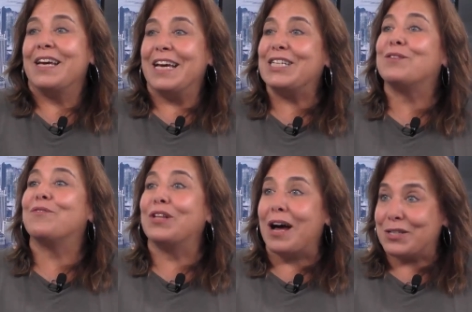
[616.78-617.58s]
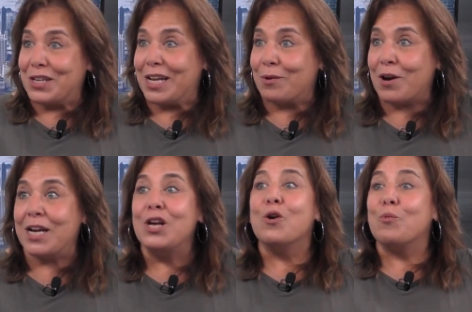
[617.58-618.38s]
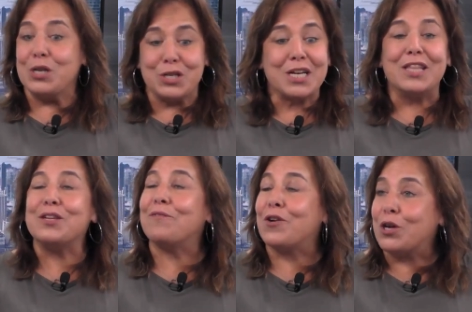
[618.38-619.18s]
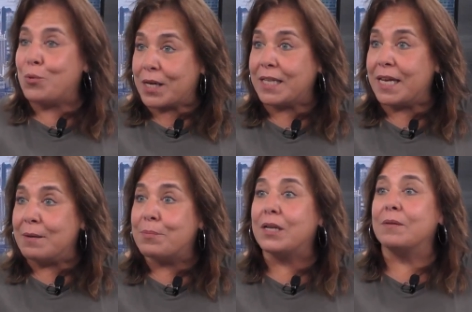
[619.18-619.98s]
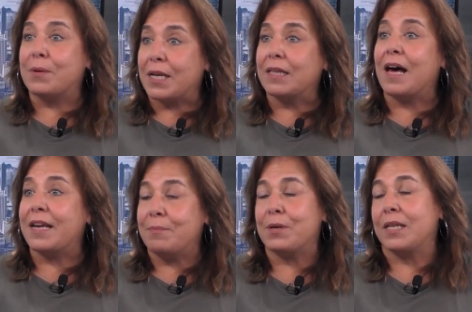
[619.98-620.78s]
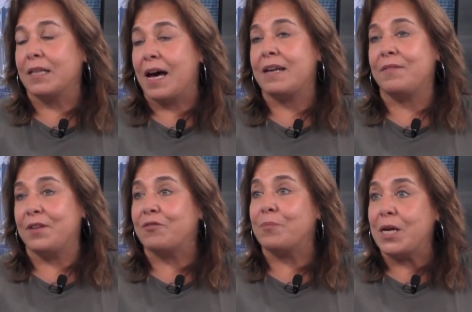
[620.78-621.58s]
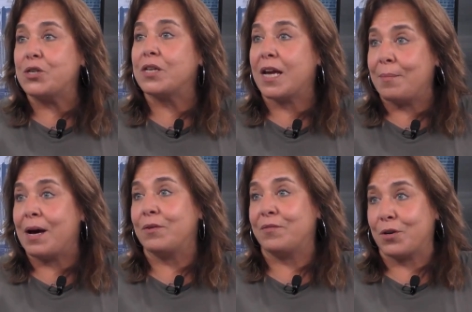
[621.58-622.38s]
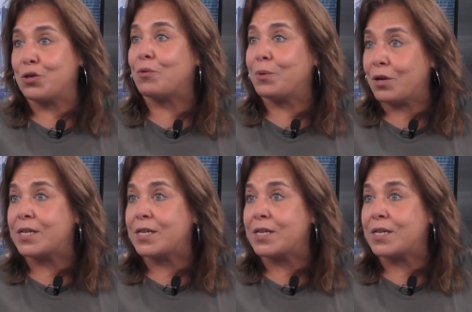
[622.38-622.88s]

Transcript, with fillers: it's the velocity, right? right? We just got there very quickly, but a, but a lot of, but a lot of information came out in a very short period.